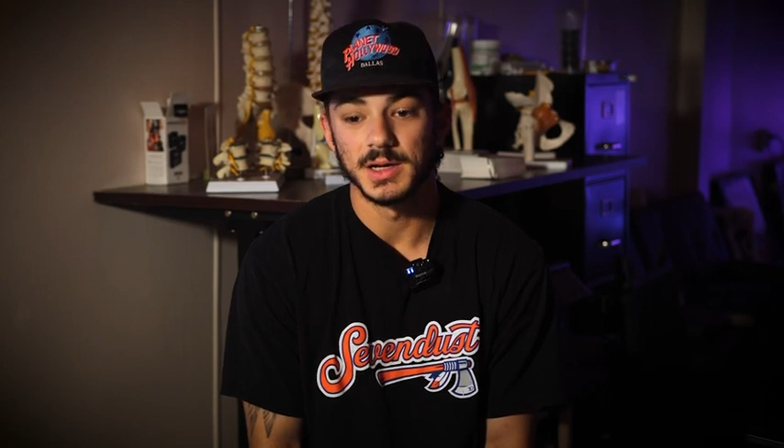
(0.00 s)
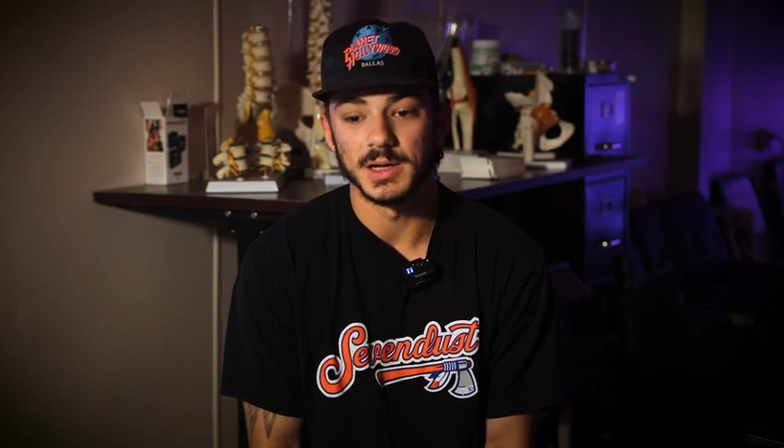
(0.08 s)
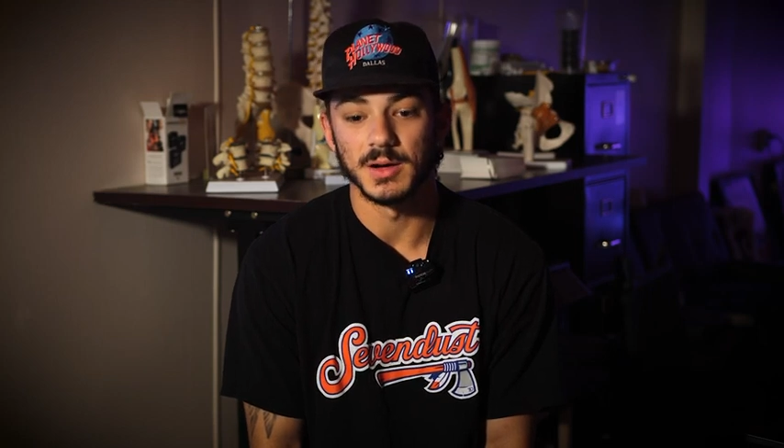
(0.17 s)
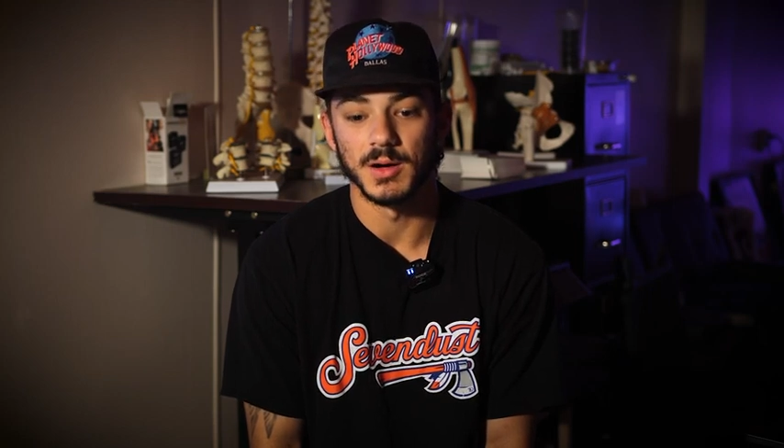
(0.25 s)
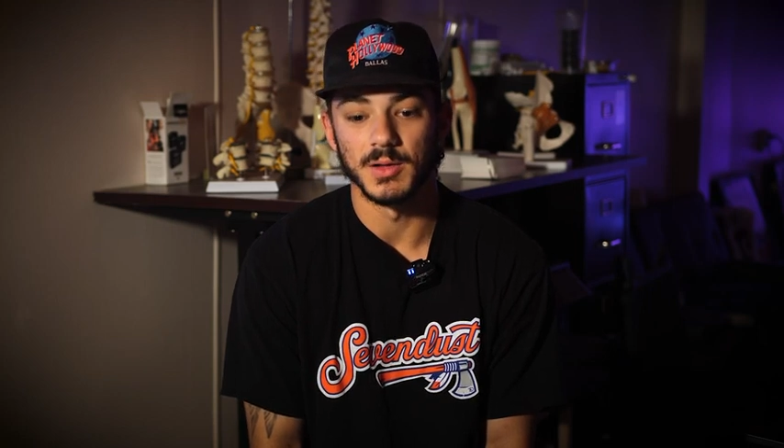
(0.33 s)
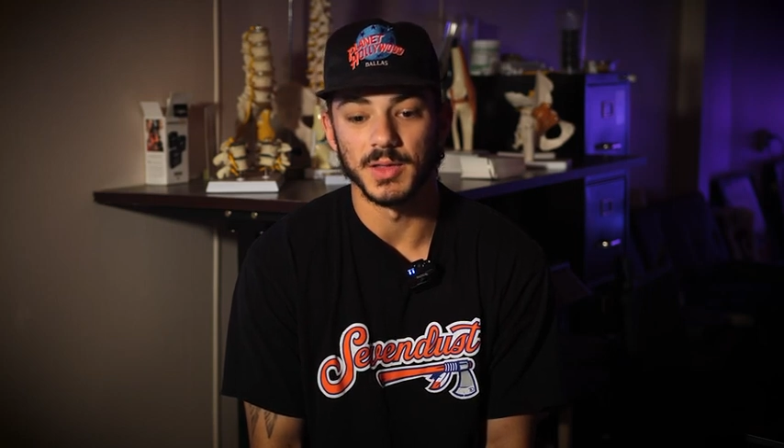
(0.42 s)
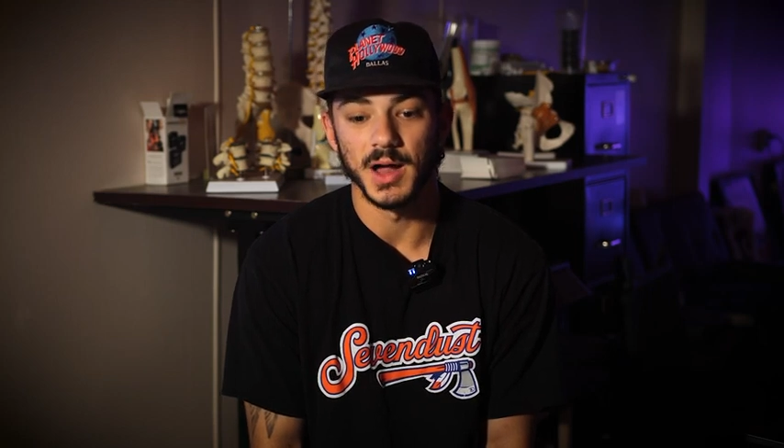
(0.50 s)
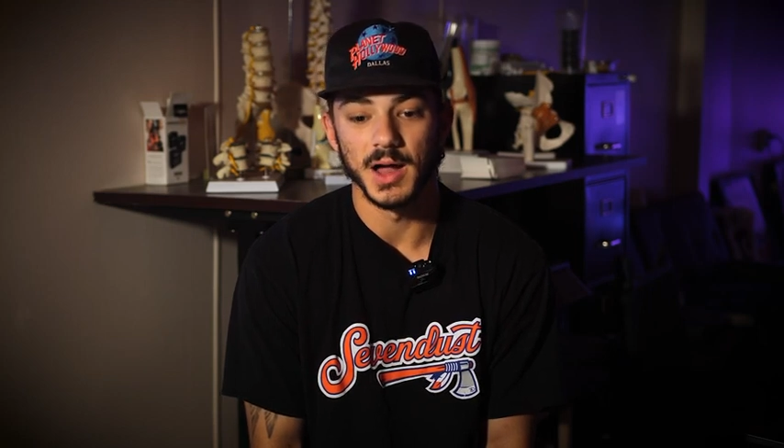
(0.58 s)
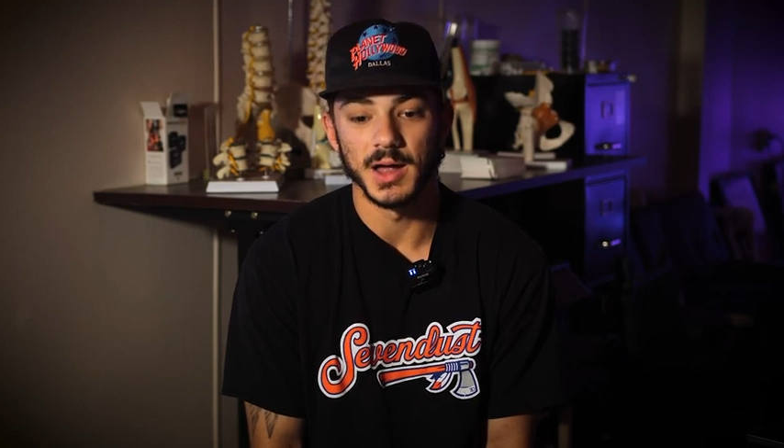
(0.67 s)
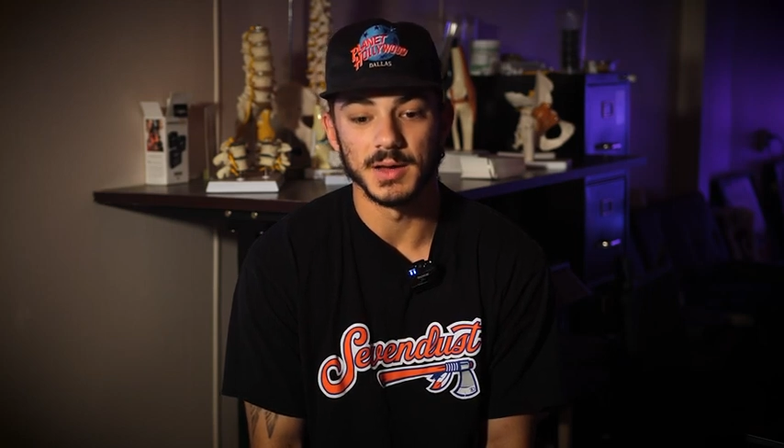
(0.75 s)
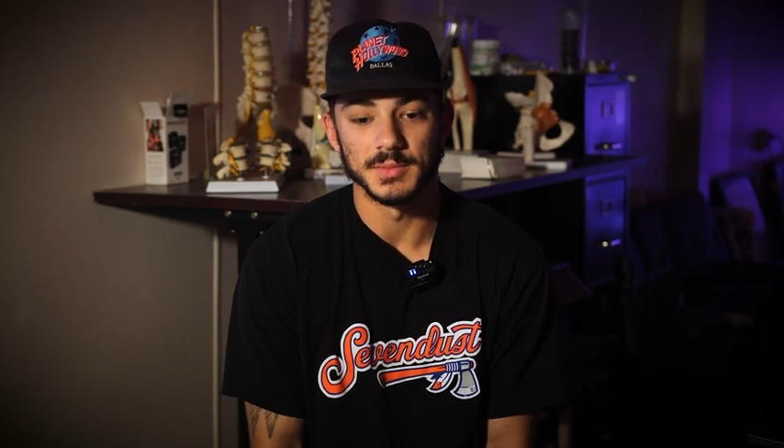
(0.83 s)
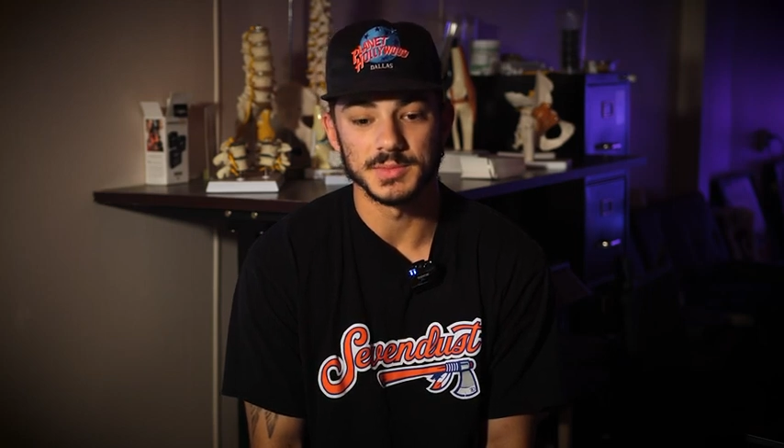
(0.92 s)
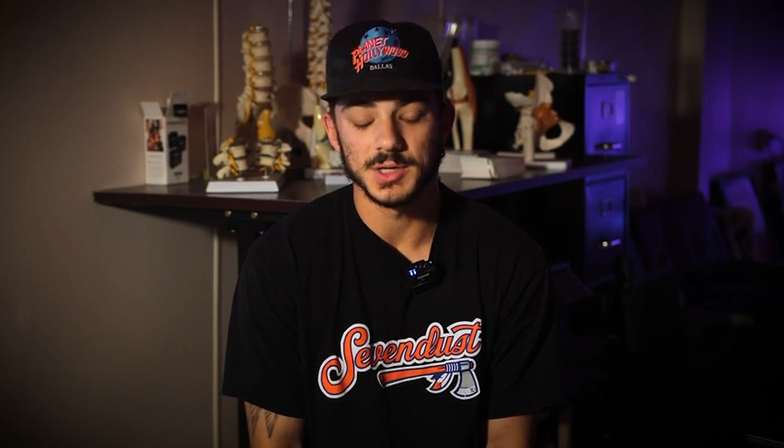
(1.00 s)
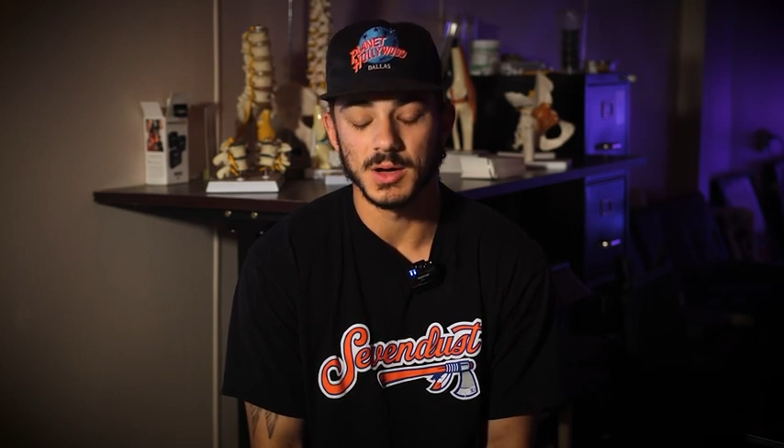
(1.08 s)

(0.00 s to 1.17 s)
and all that.